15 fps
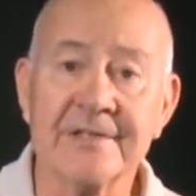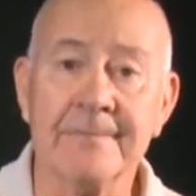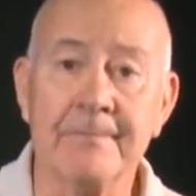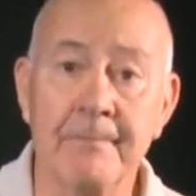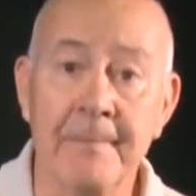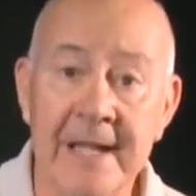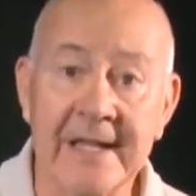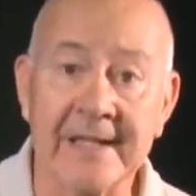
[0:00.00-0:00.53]

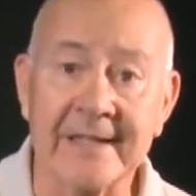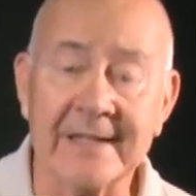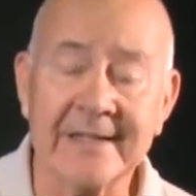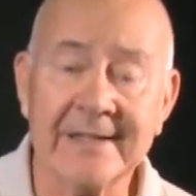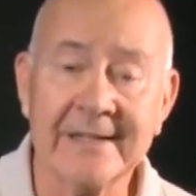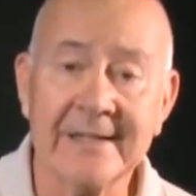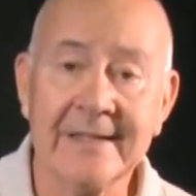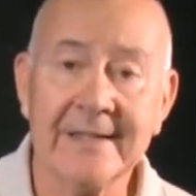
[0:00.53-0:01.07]
meant,
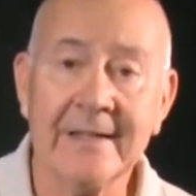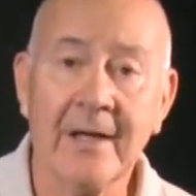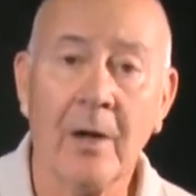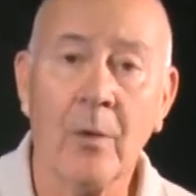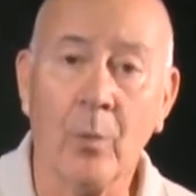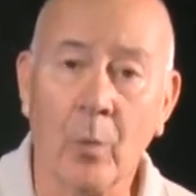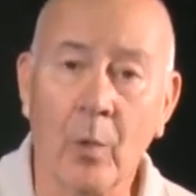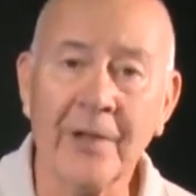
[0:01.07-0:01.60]

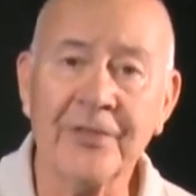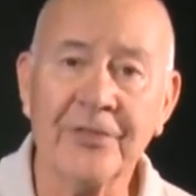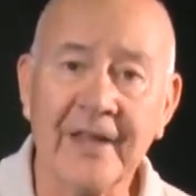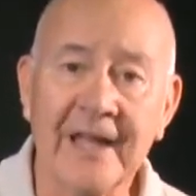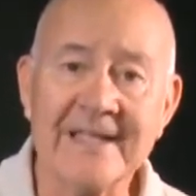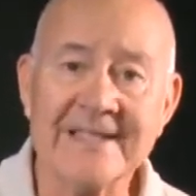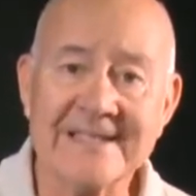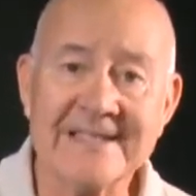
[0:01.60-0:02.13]
what
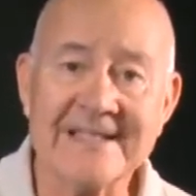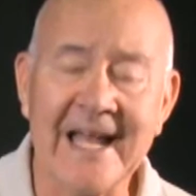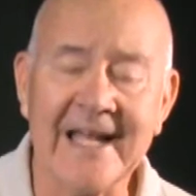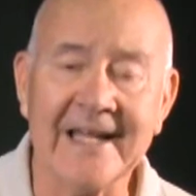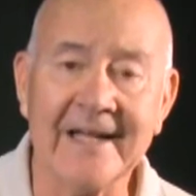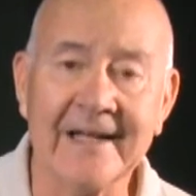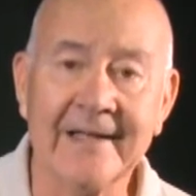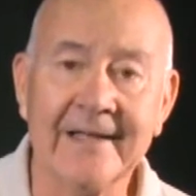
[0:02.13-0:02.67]
they
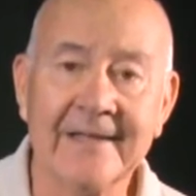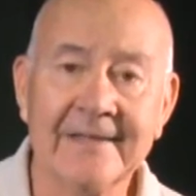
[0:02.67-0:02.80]
said.